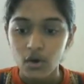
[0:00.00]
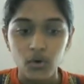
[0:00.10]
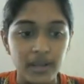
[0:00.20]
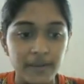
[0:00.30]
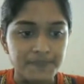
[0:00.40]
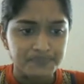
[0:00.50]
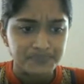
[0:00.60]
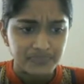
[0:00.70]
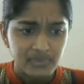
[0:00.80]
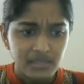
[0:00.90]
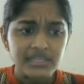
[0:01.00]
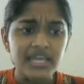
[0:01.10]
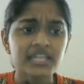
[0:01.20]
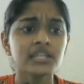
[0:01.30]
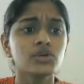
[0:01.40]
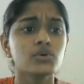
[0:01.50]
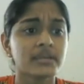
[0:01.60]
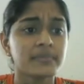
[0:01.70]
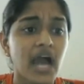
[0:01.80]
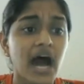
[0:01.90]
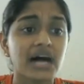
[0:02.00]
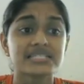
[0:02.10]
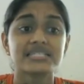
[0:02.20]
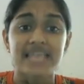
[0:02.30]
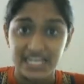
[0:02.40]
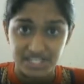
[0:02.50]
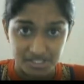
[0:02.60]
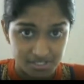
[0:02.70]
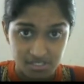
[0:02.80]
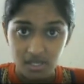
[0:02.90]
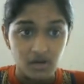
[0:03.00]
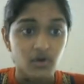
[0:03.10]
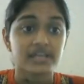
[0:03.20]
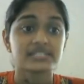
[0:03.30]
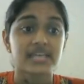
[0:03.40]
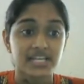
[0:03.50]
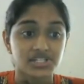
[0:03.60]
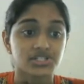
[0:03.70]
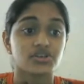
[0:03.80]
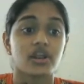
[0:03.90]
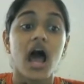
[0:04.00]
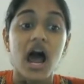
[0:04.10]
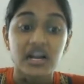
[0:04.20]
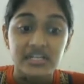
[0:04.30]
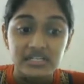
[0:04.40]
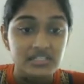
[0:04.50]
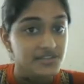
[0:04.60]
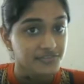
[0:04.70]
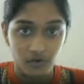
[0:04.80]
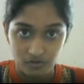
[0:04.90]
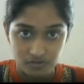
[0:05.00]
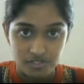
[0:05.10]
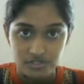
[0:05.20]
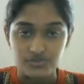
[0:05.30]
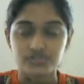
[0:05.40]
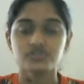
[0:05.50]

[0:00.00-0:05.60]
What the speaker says: Okay, then you can be asked sections, okay, sections or articles of the Constitution.